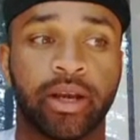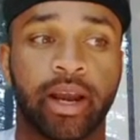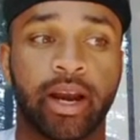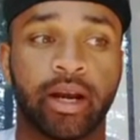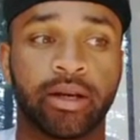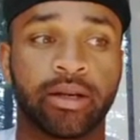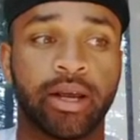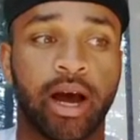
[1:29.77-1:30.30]

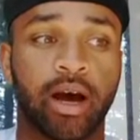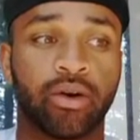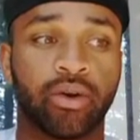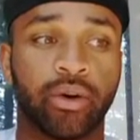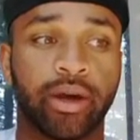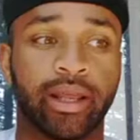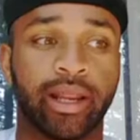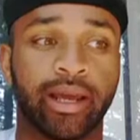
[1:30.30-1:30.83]
Aaron
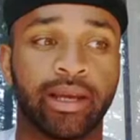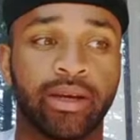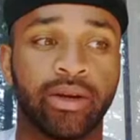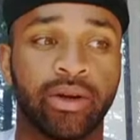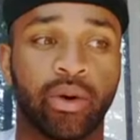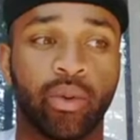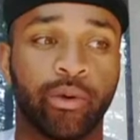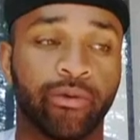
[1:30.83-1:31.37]
Donald, and
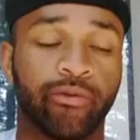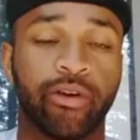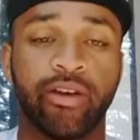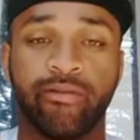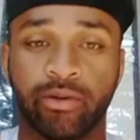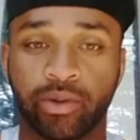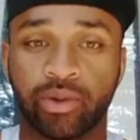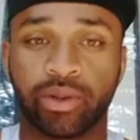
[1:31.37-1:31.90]
when
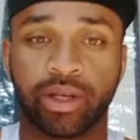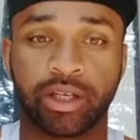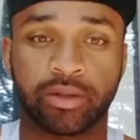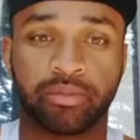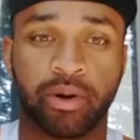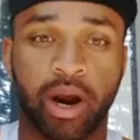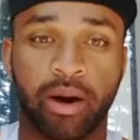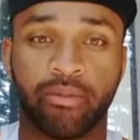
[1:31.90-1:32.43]
Revis was in
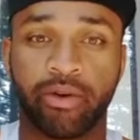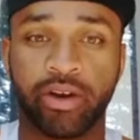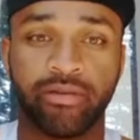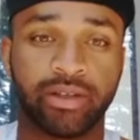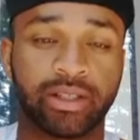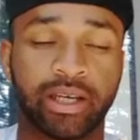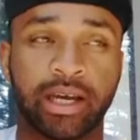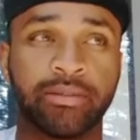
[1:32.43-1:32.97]
his prime,
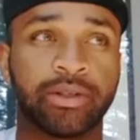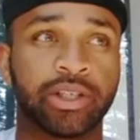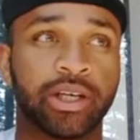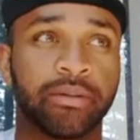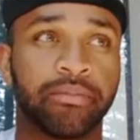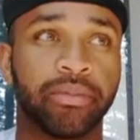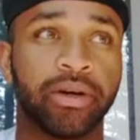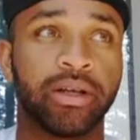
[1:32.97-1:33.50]
Revis type shit.